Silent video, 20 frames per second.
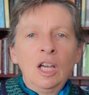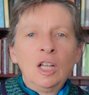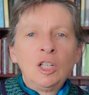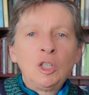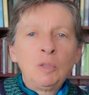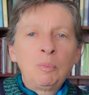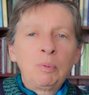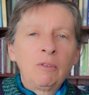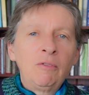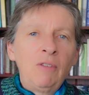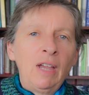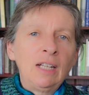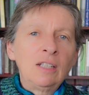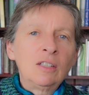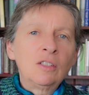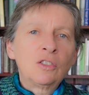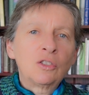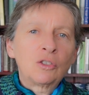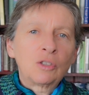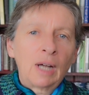to prevent
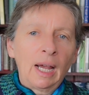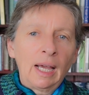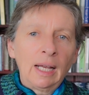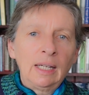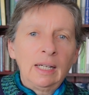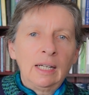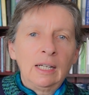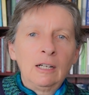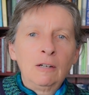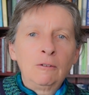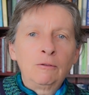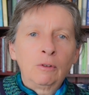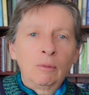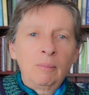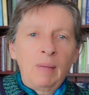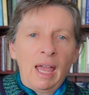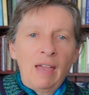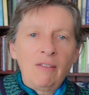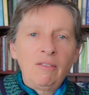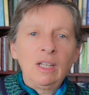Australia from
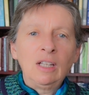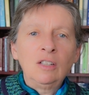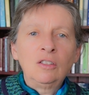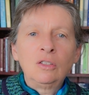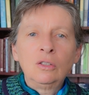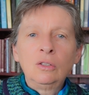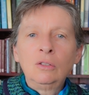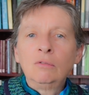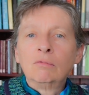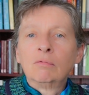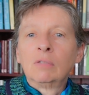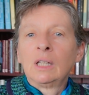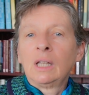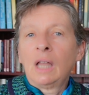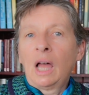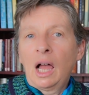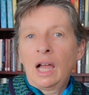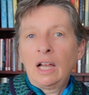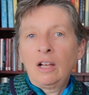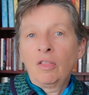having to
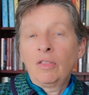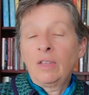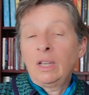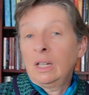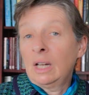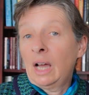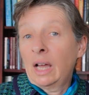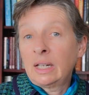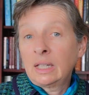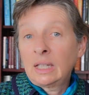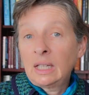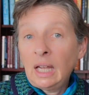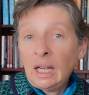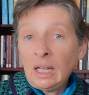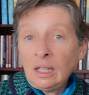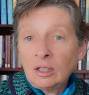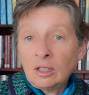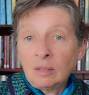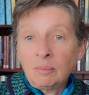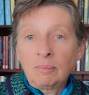rely on the United
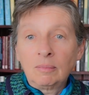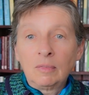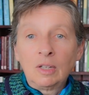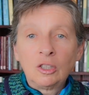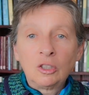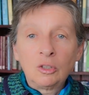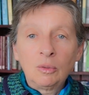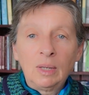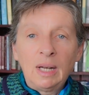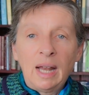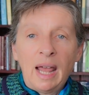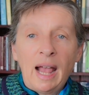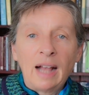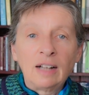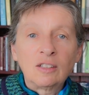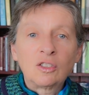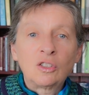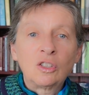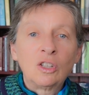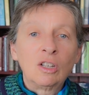Kingdom to enact
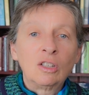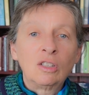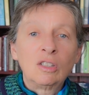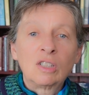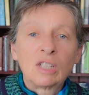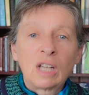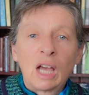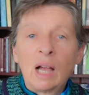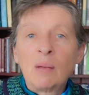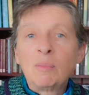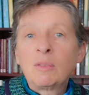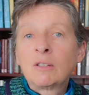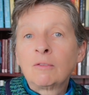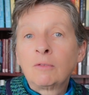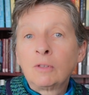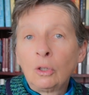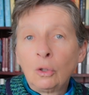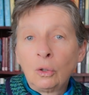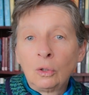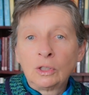certain types of
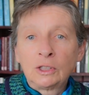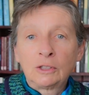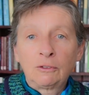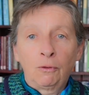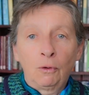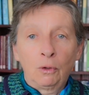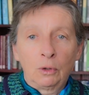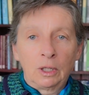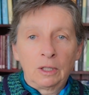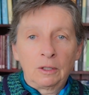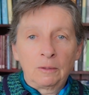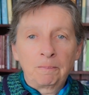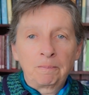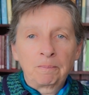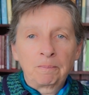laws for it.